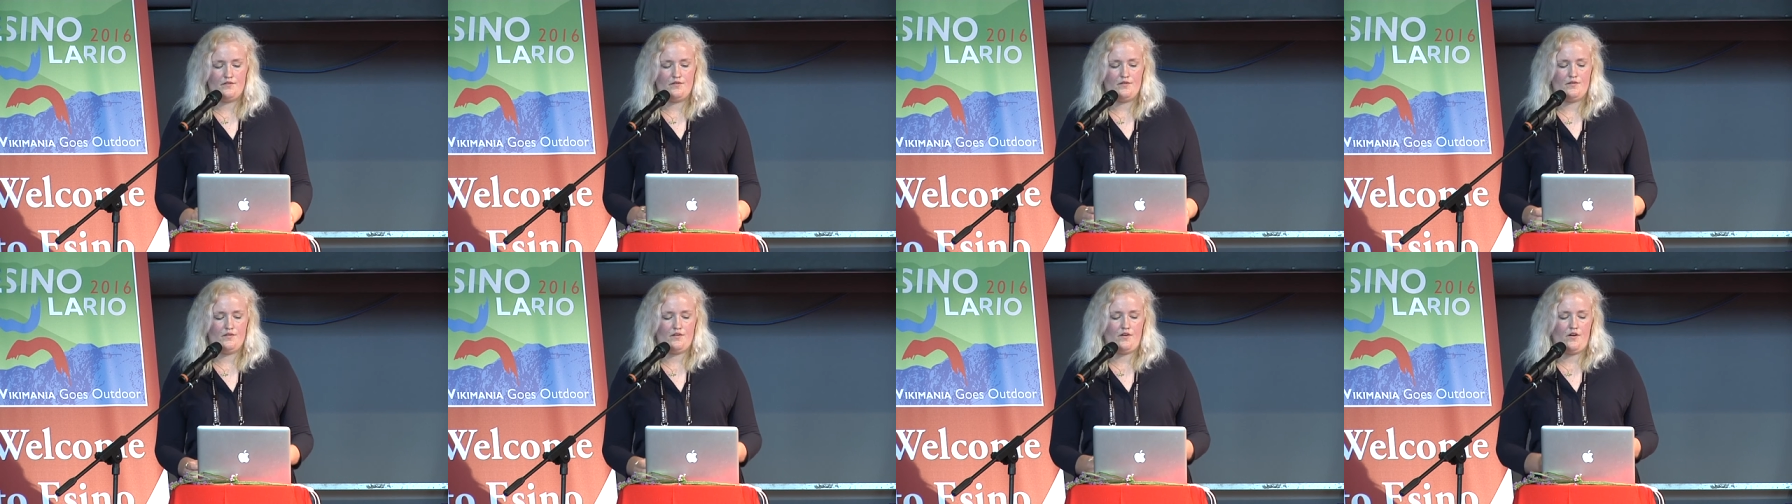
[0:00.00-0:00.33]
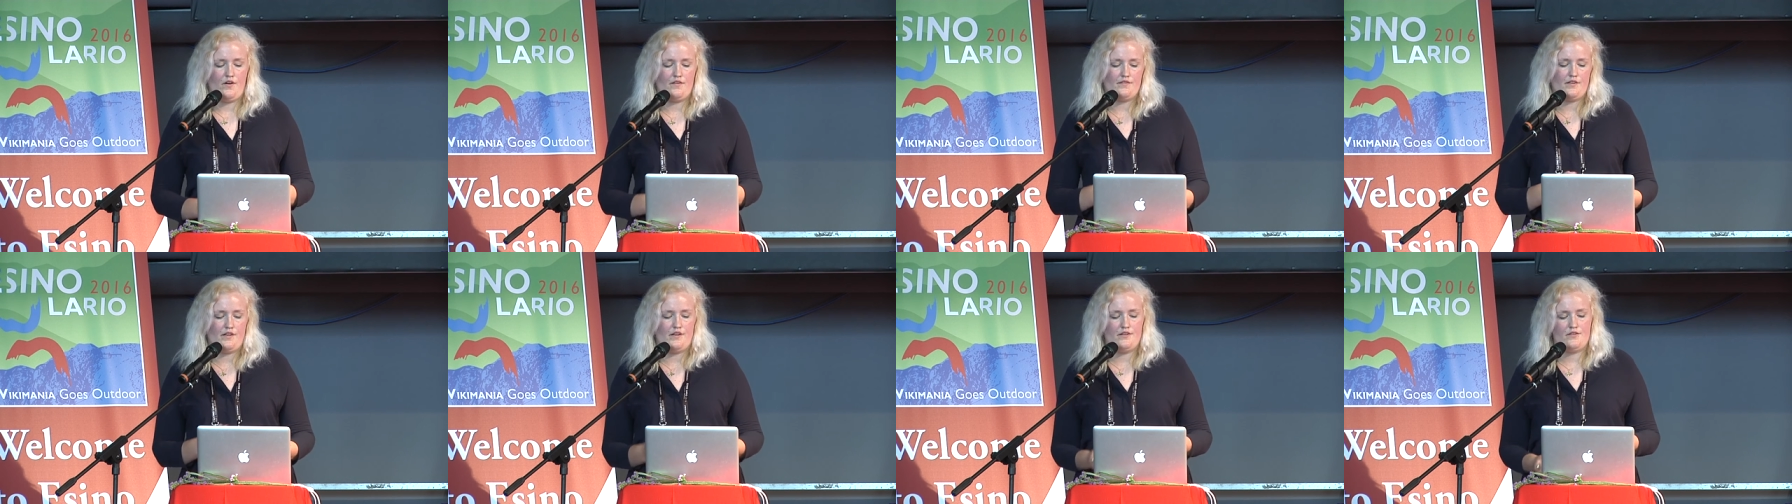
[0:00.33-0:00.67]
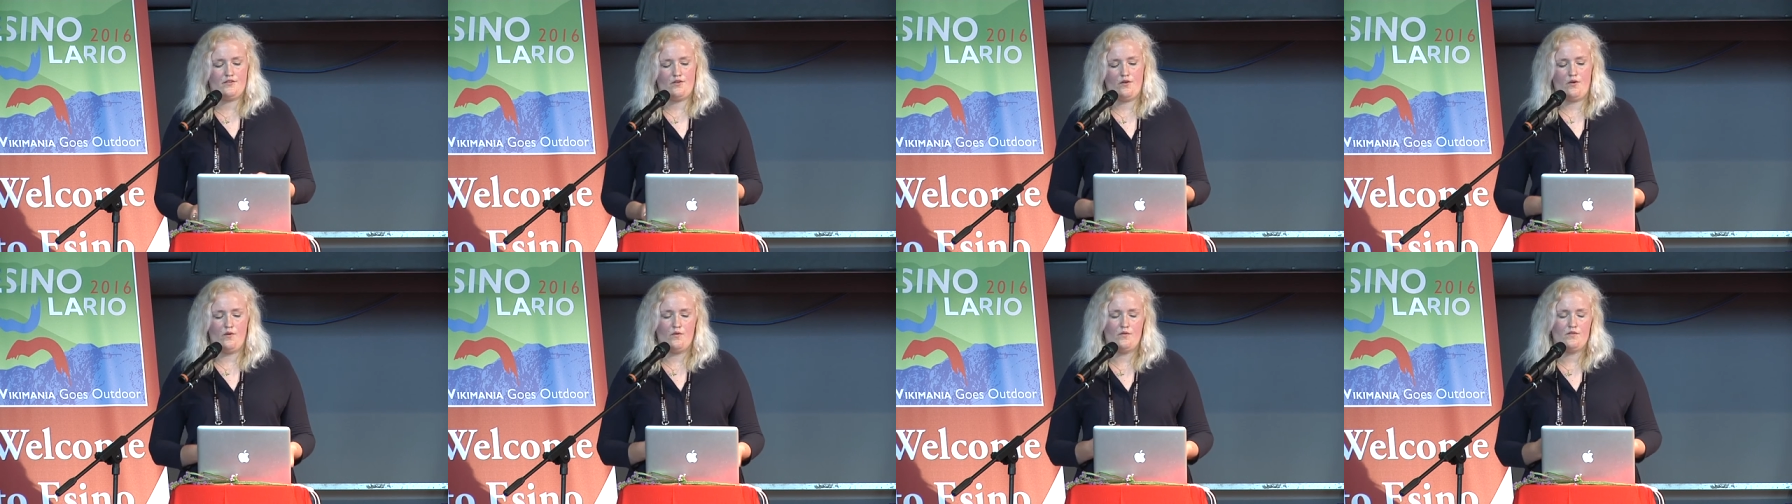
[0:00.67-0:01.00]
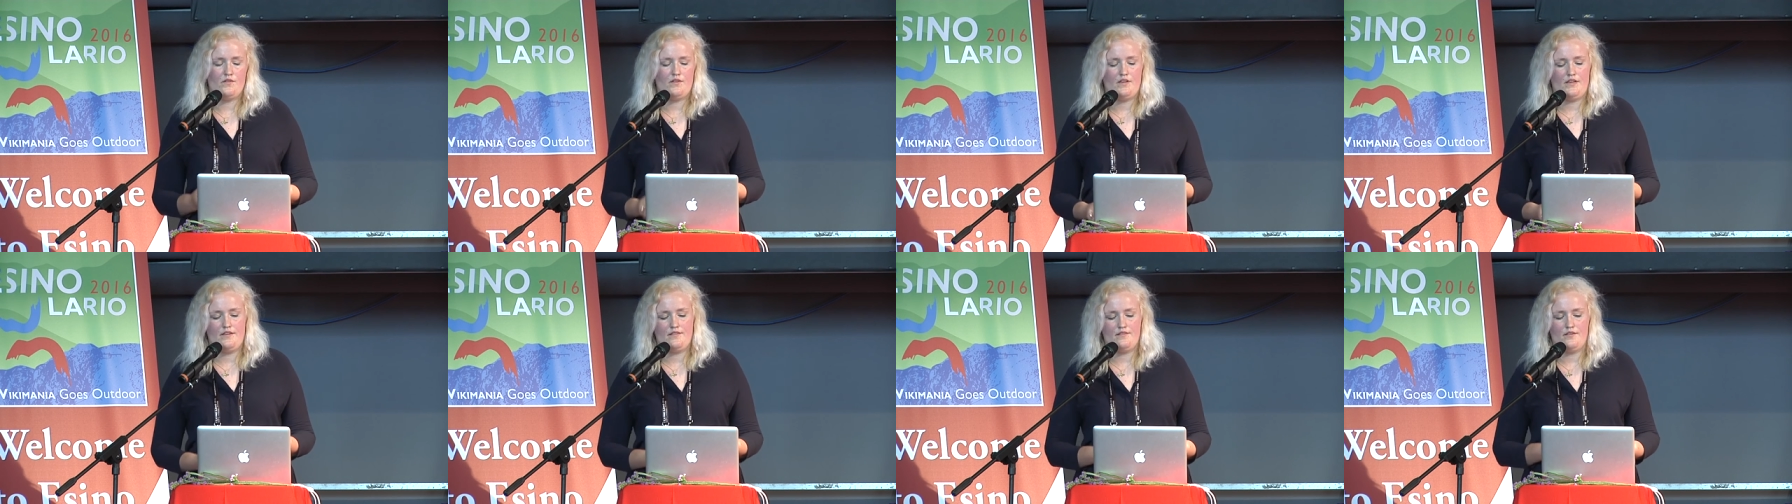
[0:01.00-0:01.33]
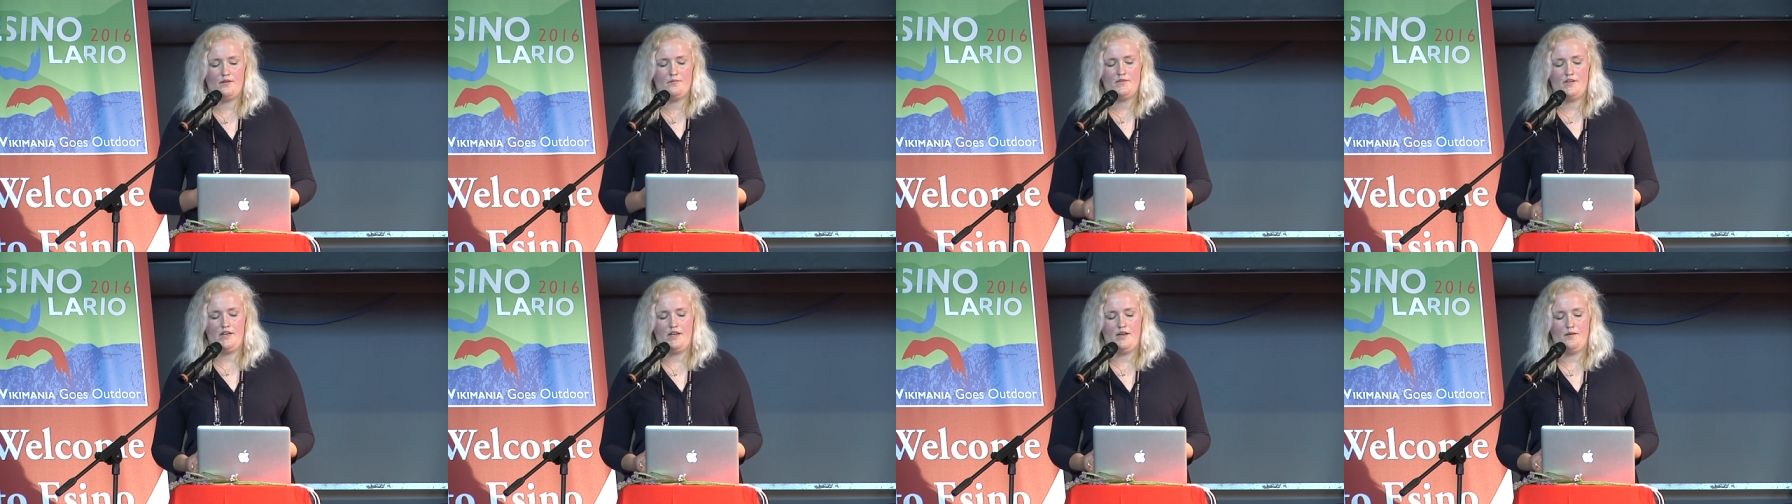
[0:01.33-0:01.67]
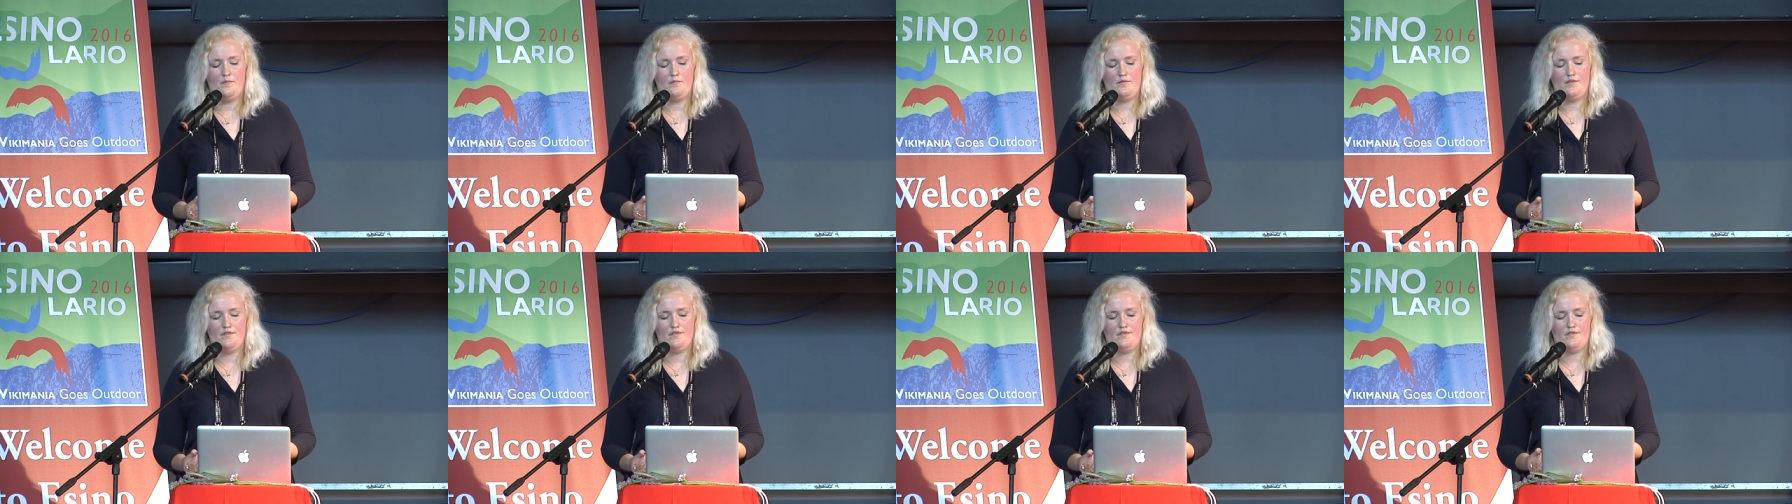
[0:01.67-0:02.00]
to the hostile tone that
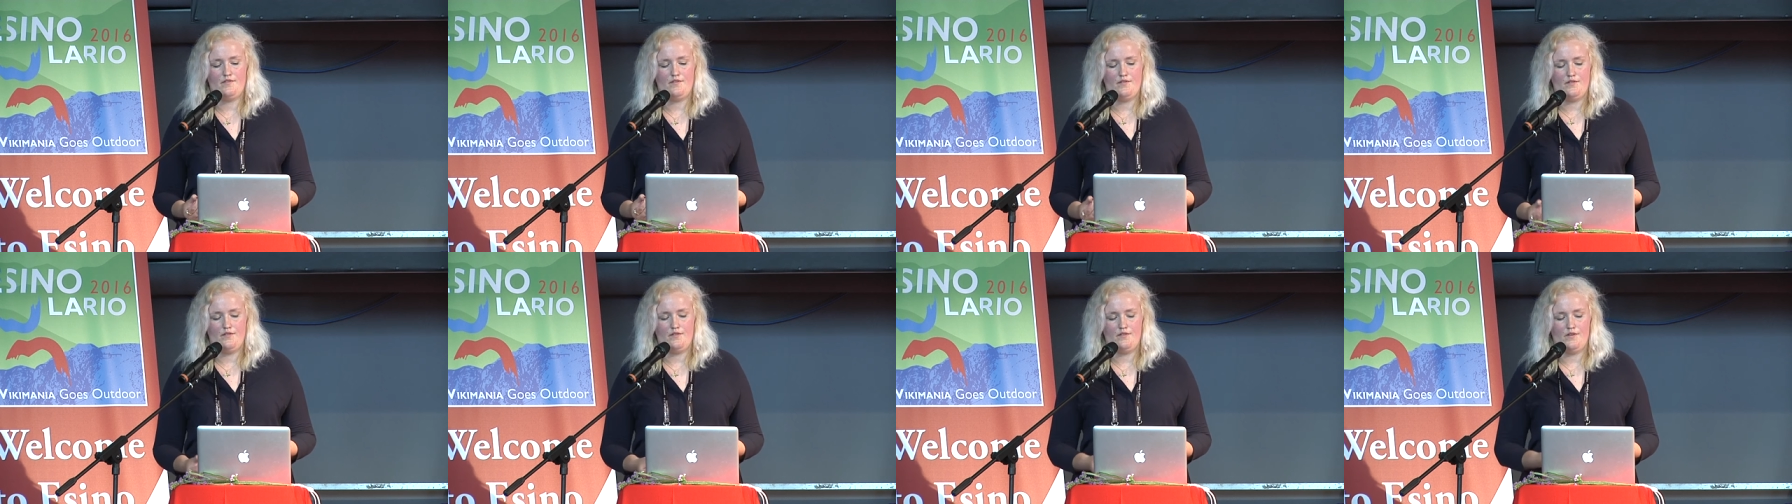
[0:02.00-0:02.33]
sometimes